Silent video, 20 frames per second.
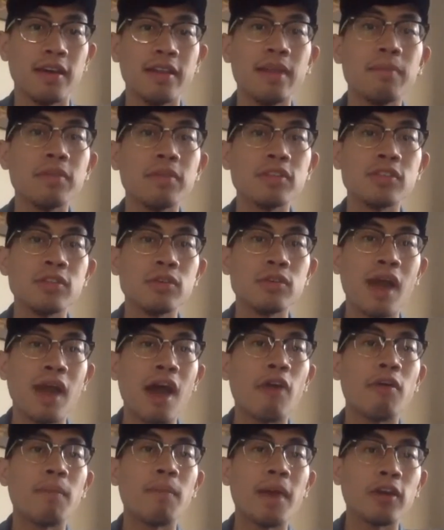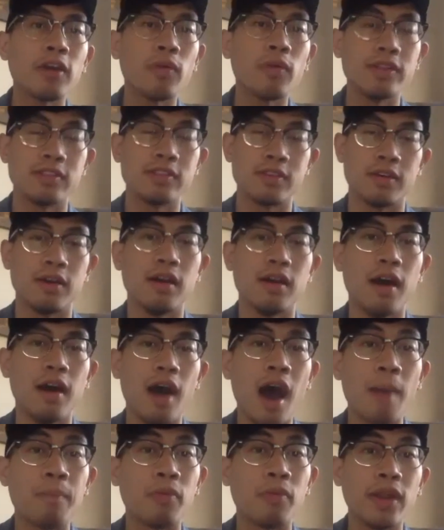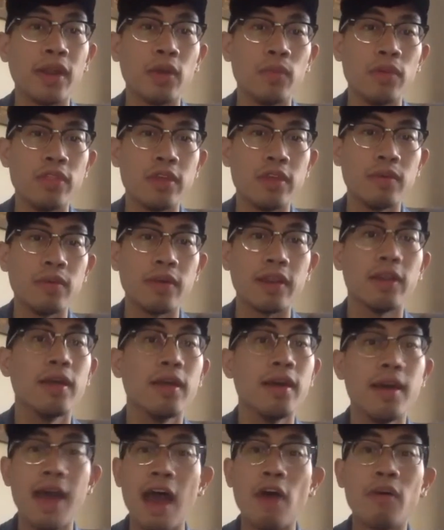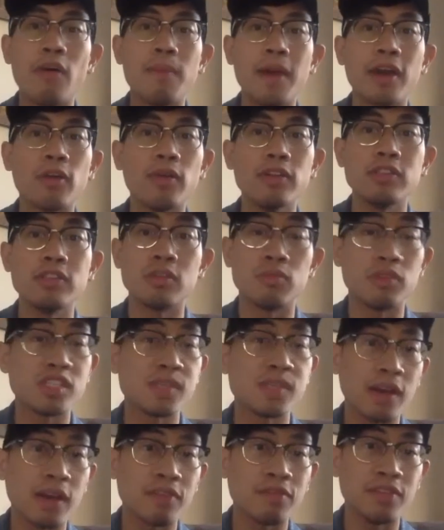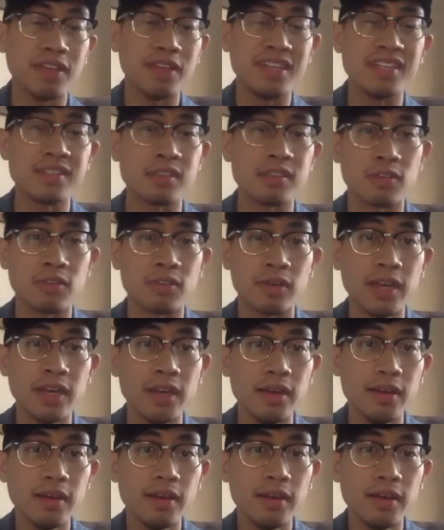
And number two, how am I going to operate with you? And how am I going to respectfully disagree?